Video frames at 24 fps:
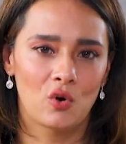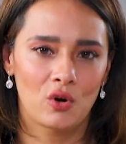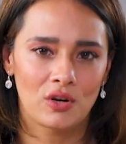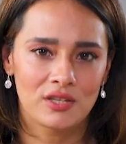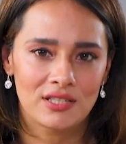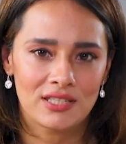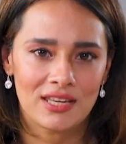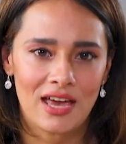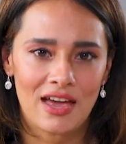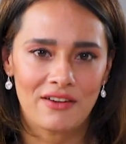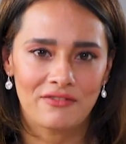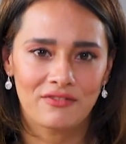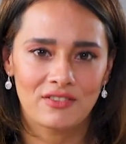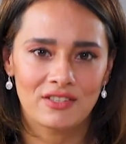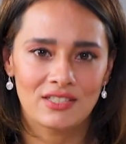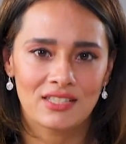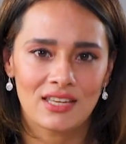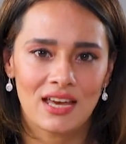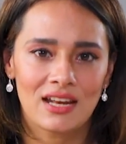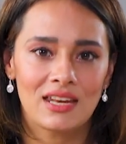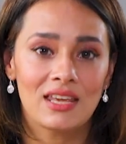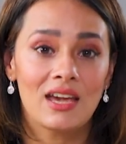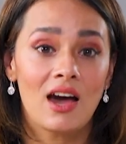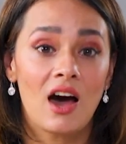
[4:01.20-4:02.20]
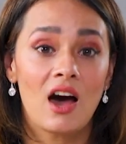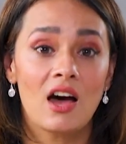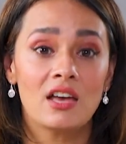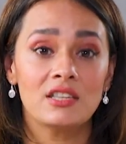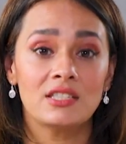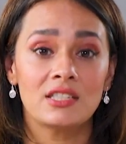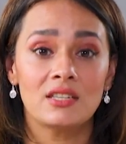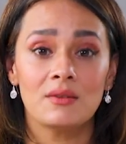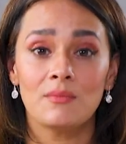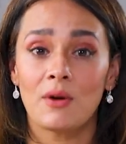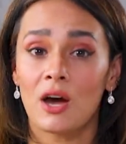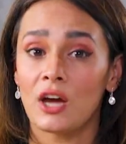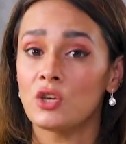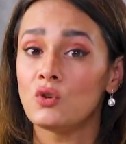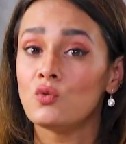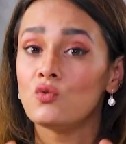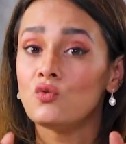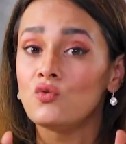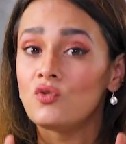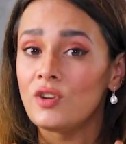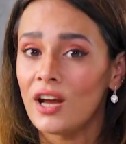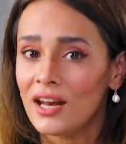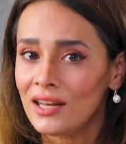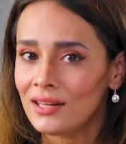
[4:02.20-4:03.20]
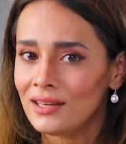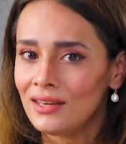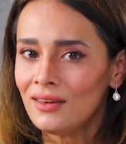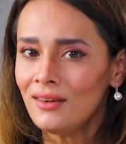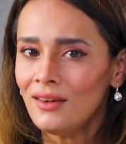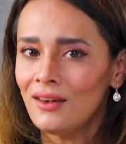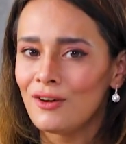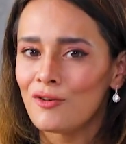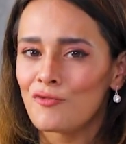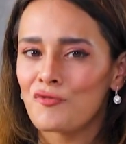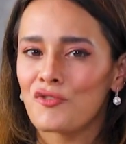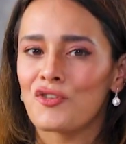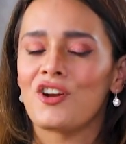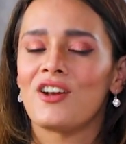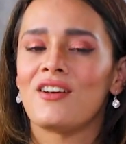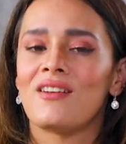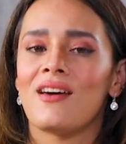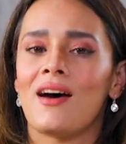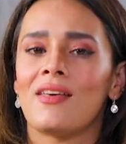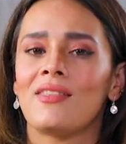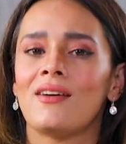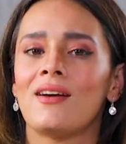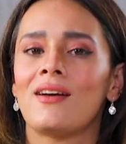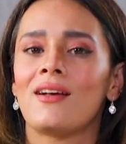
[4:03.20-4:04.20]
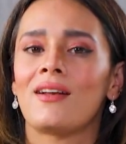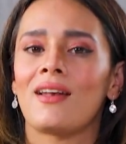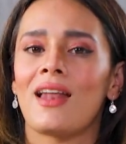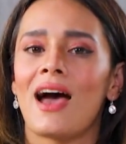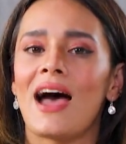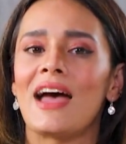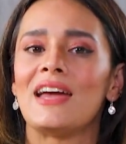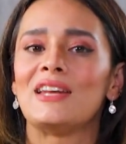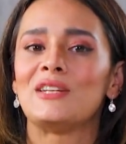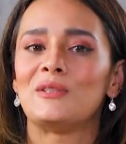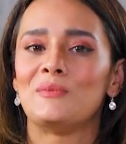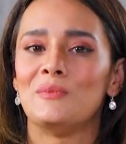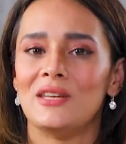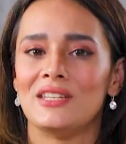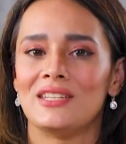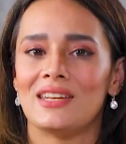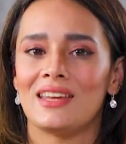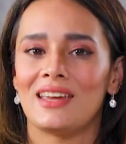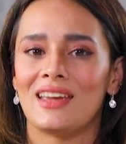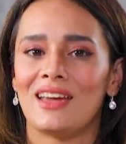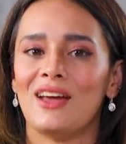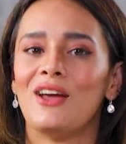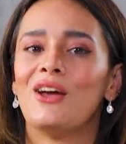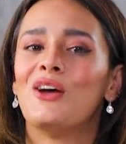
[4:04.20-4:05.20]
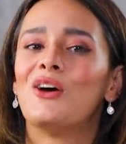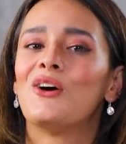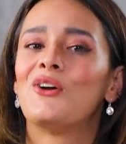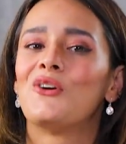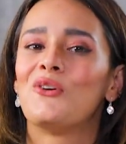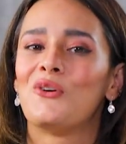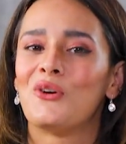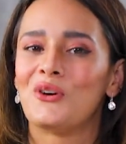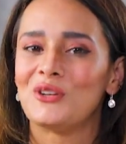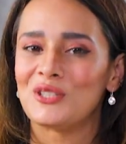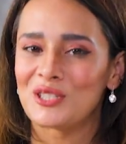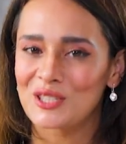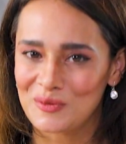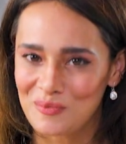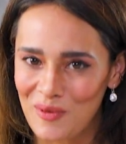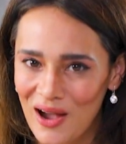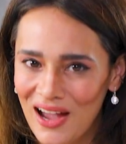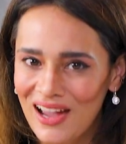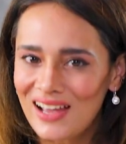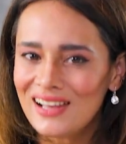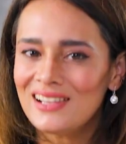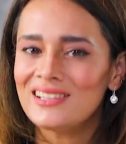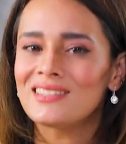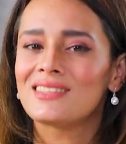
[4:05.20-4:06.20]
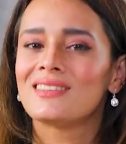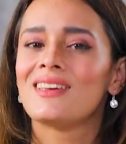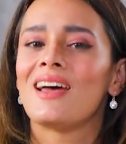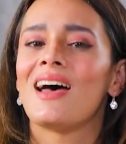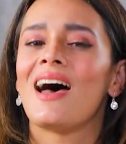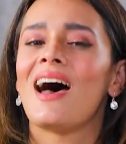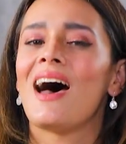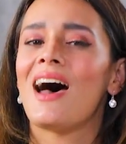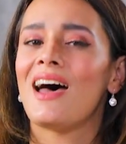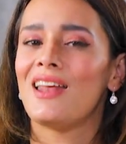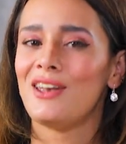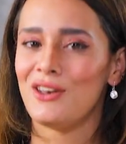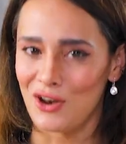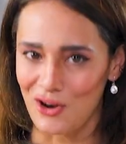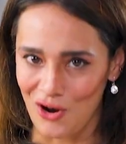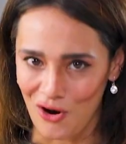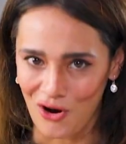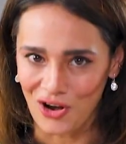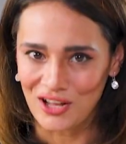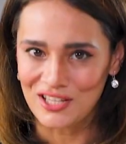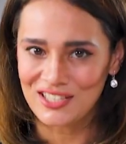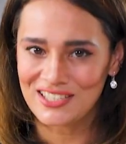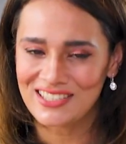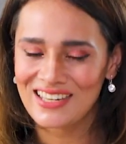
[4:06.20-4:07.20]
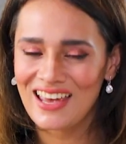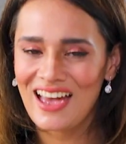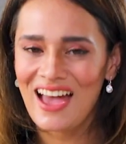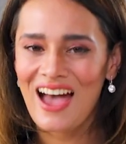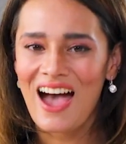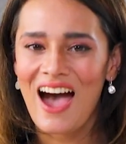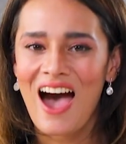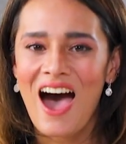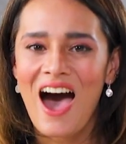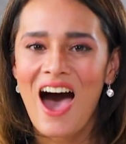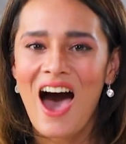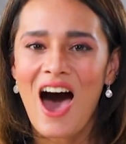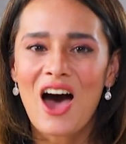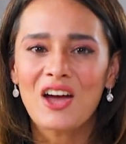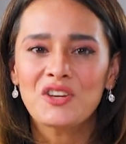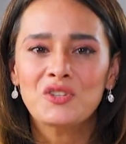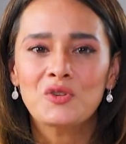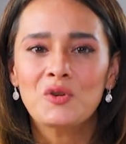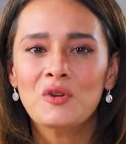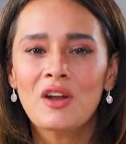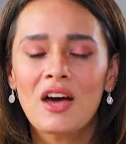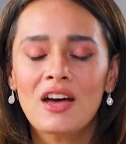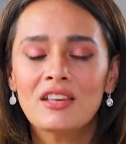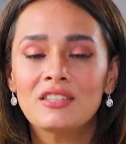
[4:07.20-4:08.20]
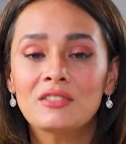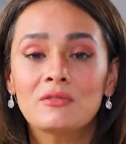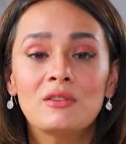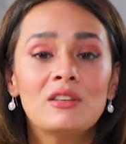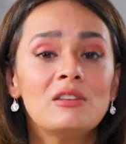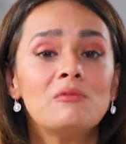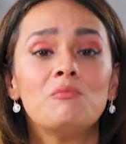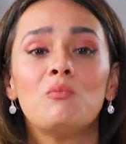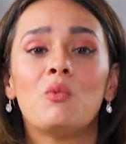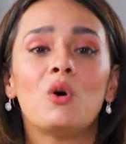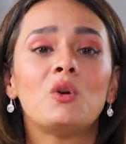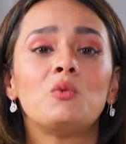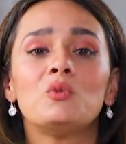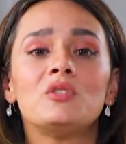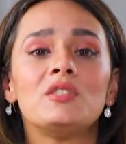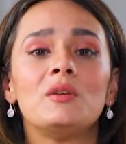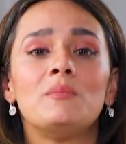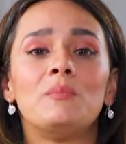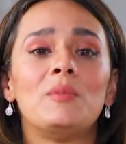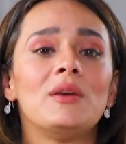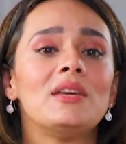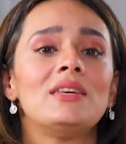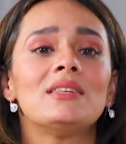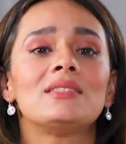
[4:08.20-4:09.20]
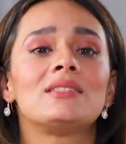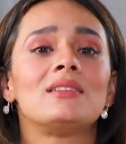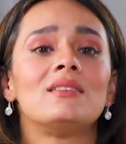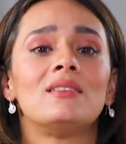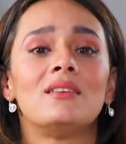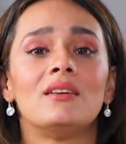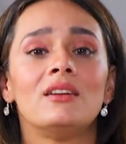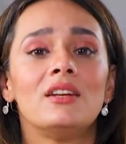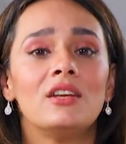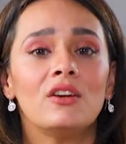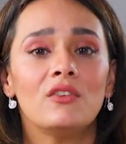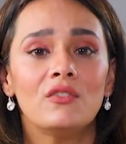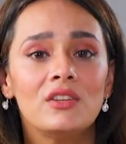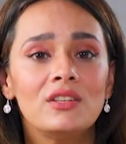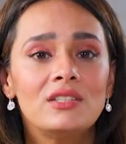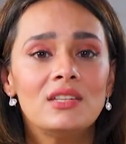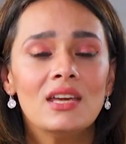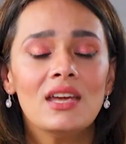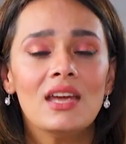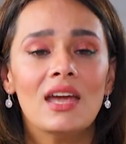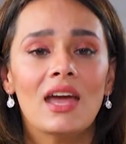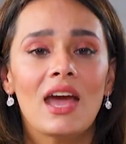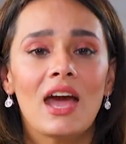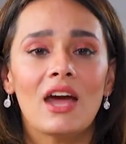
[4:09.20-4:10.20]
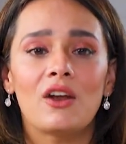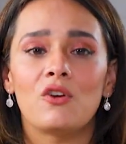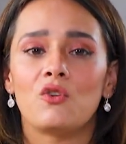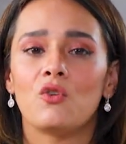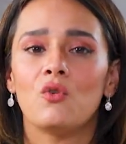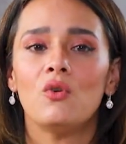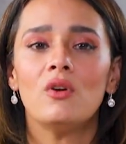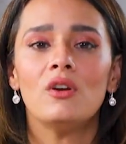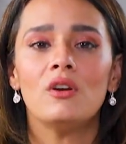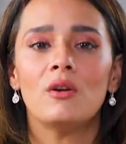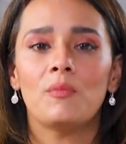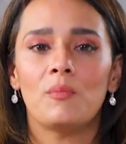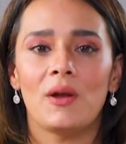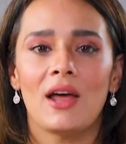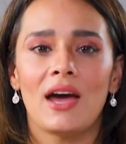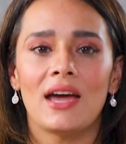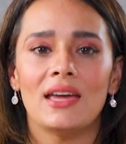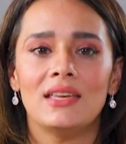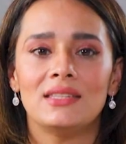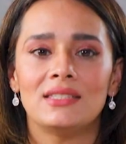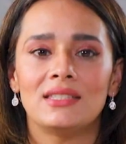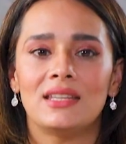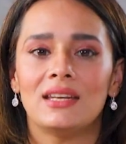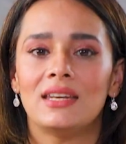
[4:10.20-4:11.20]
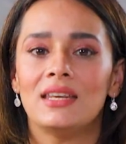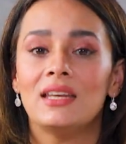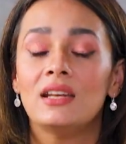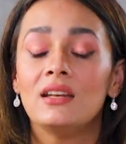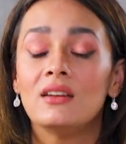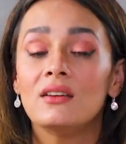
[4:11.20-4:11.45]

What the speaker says: Rohan's efforts and he asked him, are you ready for another client meeting? Rohan smiles and nods. Ashwin asks him what was the biggest learning of the day, and Rohan replies that he